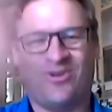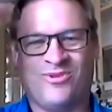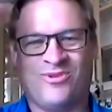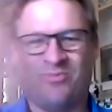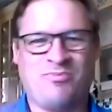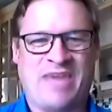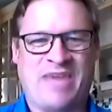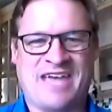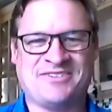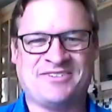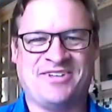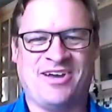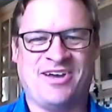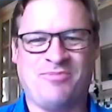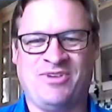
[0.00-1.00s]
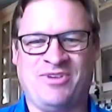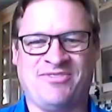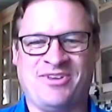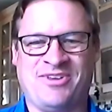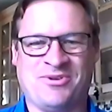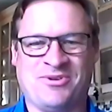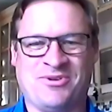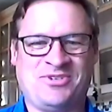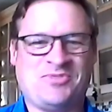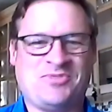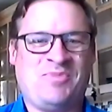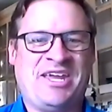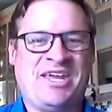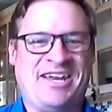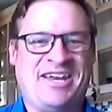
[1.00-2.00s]
masked up, even though it's just me
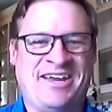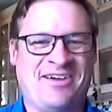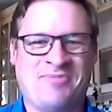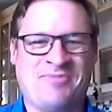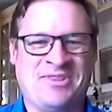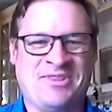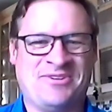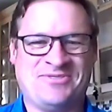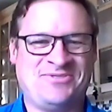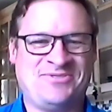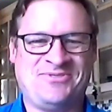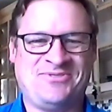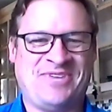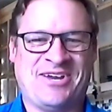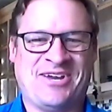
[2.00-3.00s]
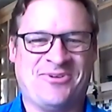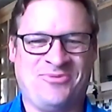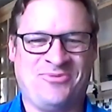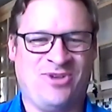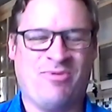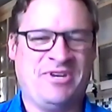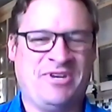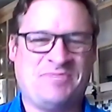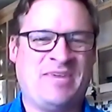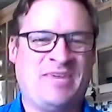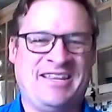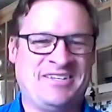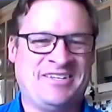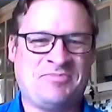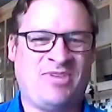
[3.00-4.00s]
and him, and there's nobody's been in
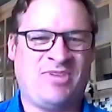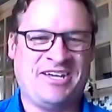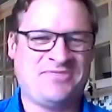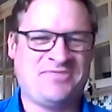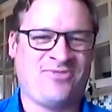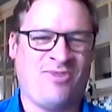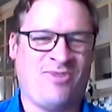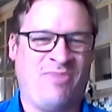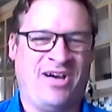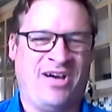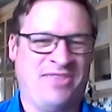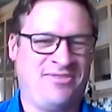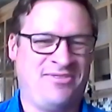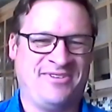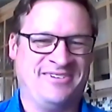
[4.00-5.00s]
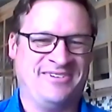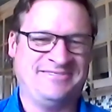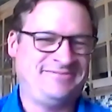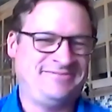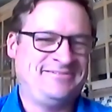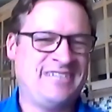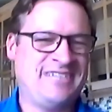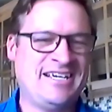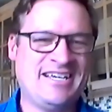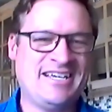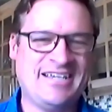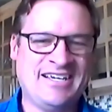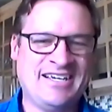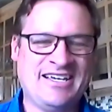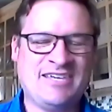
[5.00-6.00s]
this place for a month.
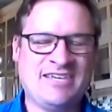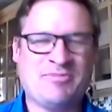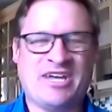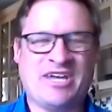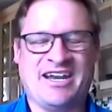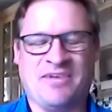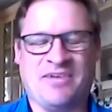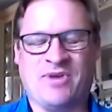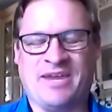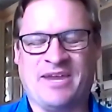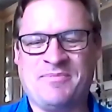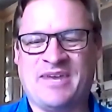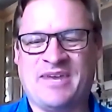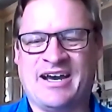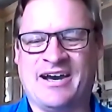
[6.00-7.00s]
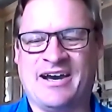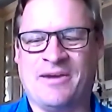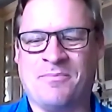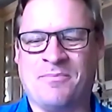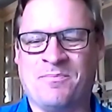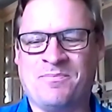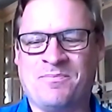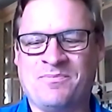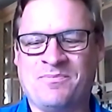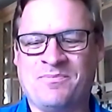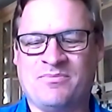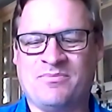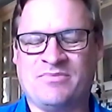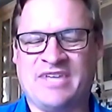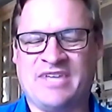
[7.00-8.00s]
But anyway,
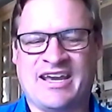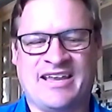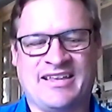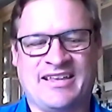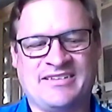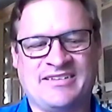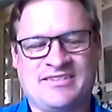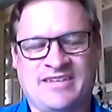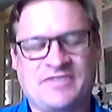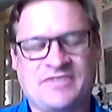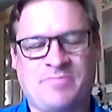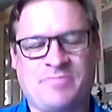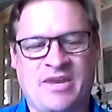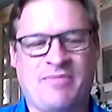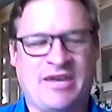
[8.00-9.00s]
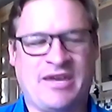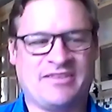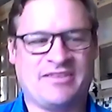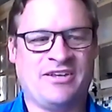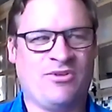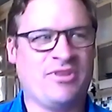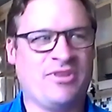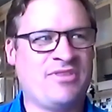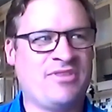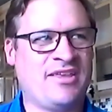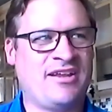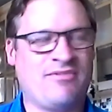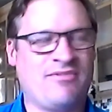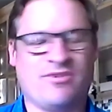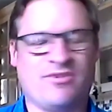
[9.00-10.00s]
that's been about the only thing that
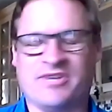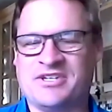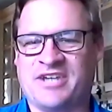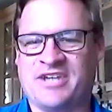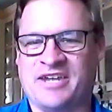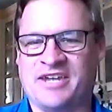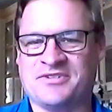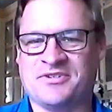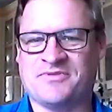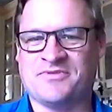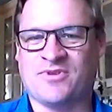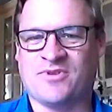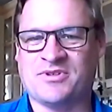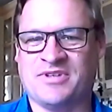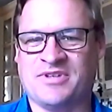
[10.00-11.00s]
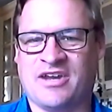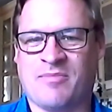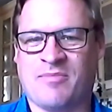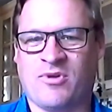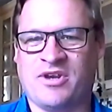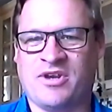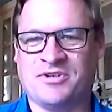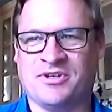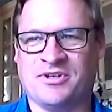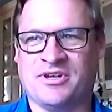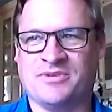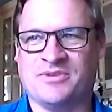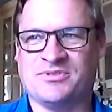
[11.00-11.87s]
I've really changed as far as the operation goes.